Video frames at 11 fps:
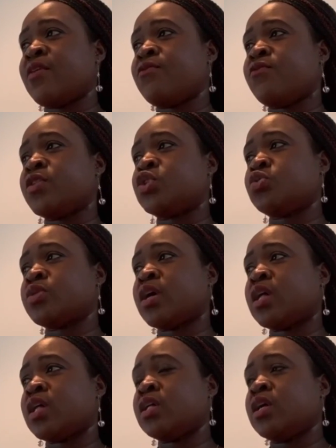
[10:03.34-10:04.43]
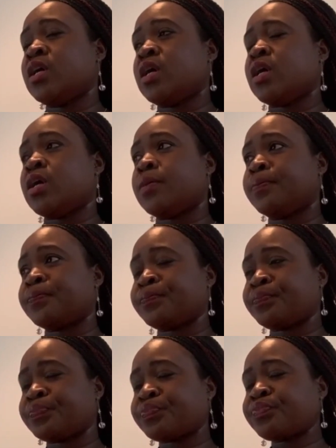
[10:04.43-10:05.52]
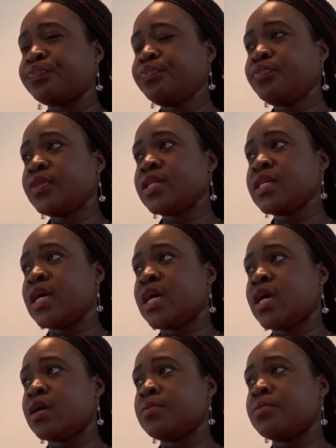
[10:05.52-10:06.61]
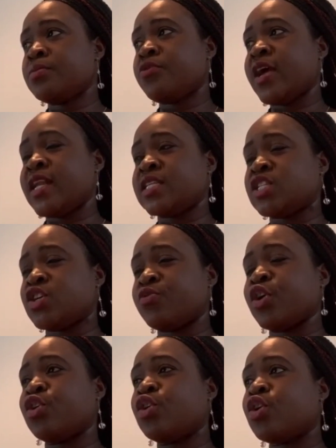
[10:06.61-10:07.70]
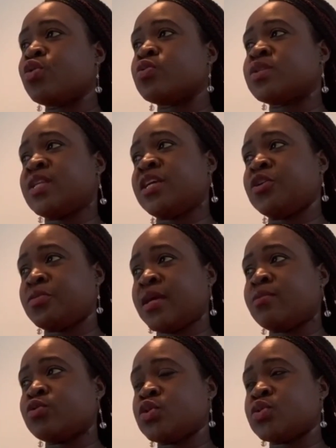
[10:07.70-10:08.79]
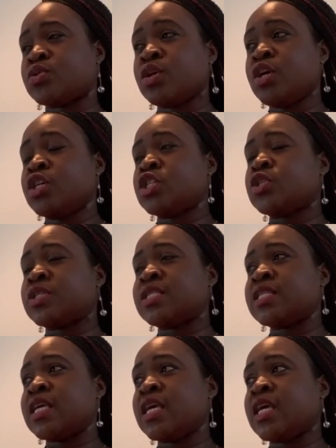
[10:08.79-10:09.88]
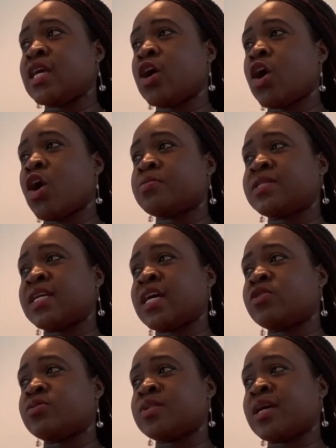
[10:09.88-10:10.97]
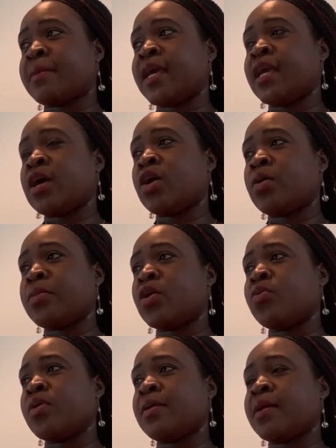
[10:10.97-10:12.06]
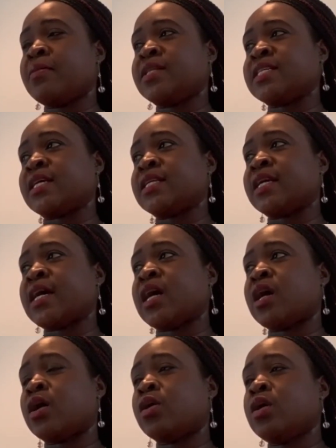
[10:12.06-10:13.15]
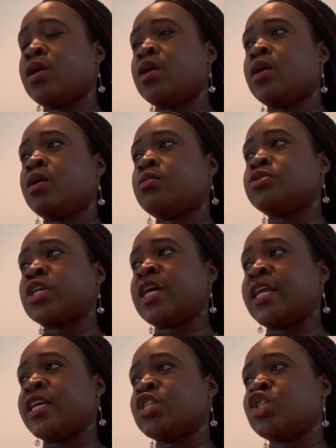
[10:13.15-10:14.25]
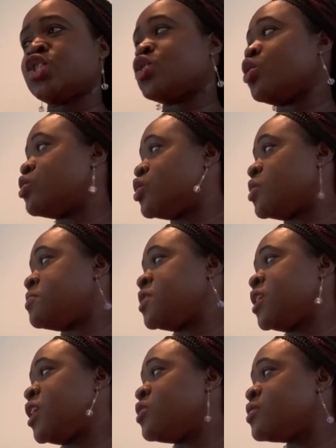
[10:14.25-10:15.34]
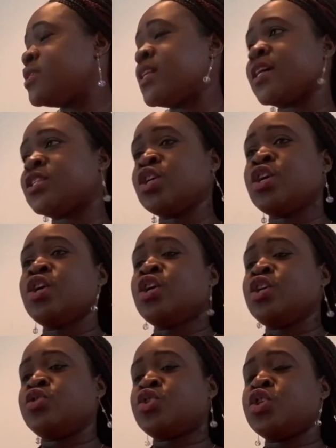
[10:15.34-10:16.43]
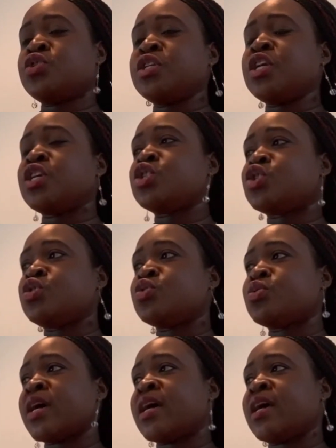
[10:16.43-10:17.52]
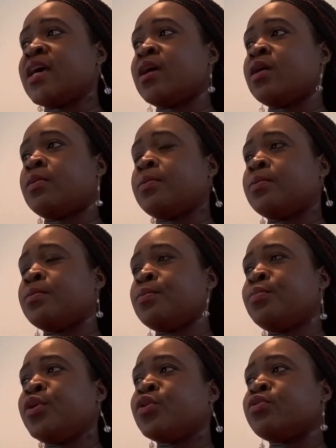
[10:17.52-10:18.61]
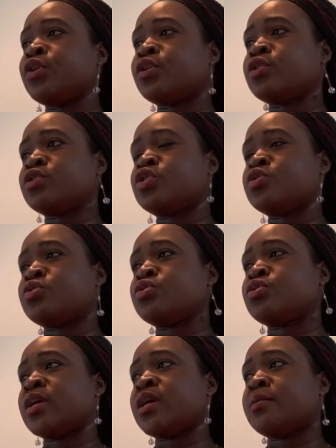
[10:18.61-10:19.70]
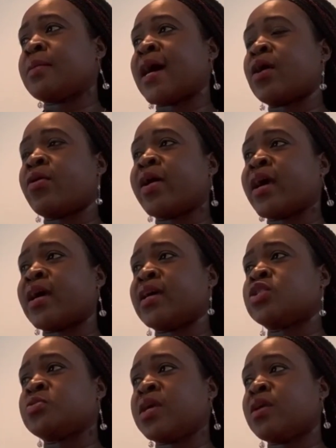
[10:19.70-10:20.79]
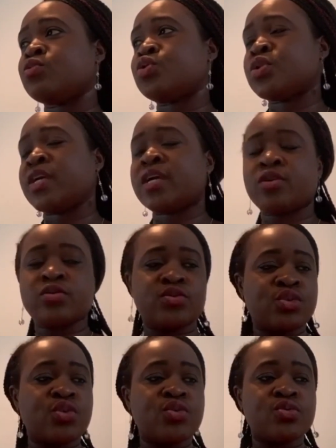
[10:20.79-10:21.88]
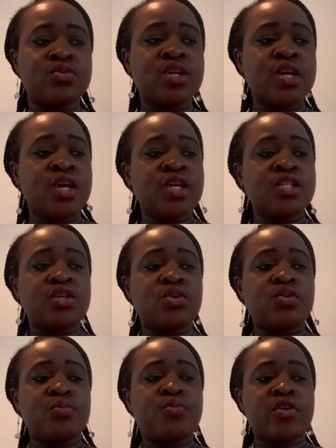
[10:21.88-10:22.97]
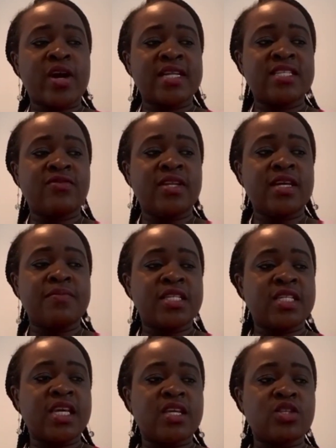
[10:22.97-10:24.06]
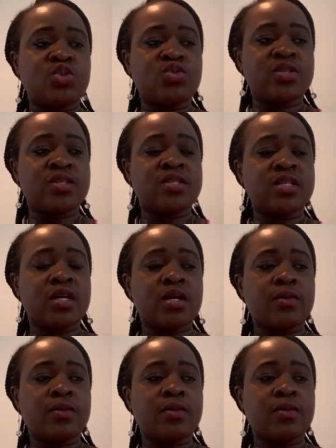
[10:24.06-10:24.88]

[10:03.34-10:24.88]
visual um, um, reality of your goals, then you'll be able to to see obstacles that might come your way, maybe technical um, challenges or soft skills that you still need to um, build on or to um, acquire to be able to get those goals. So proactively mitigate those um,